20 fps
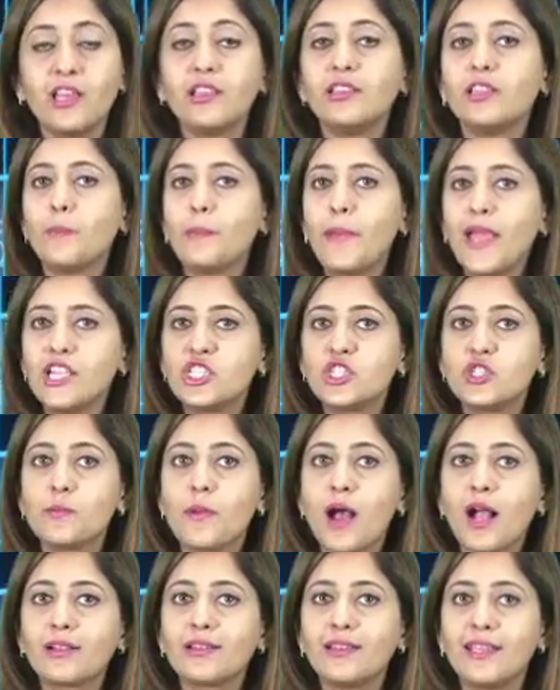The
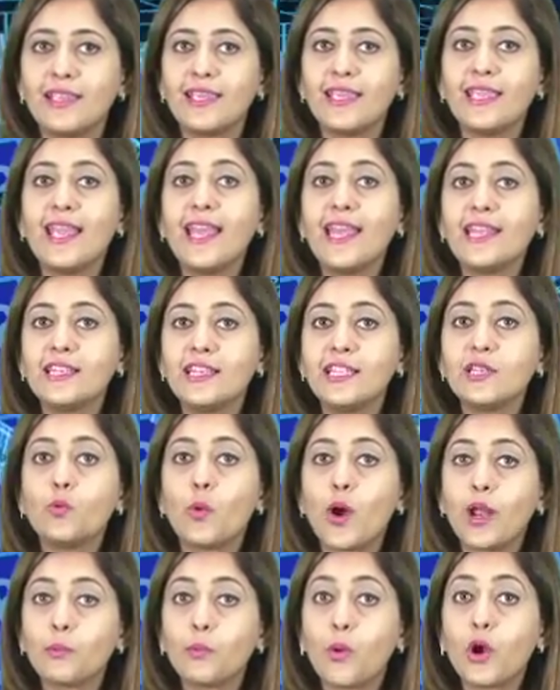benchmark Nikkei ended
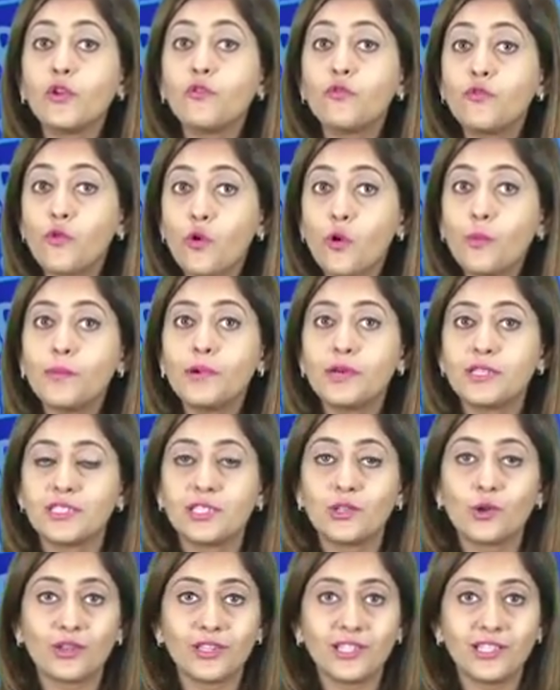
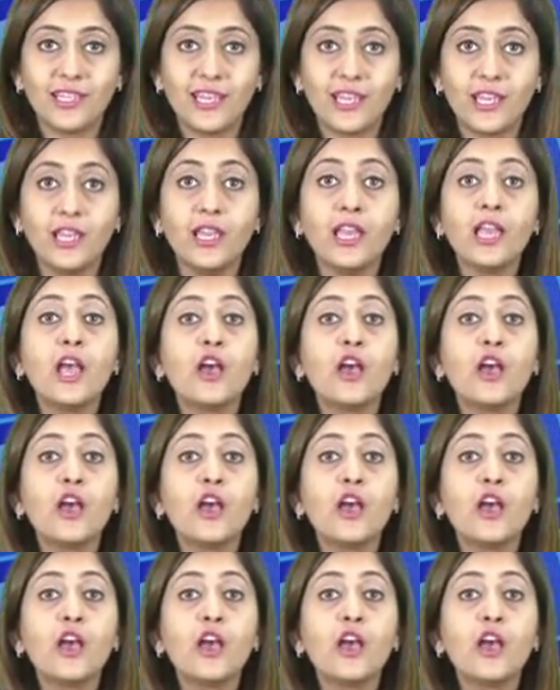1.4% on the day,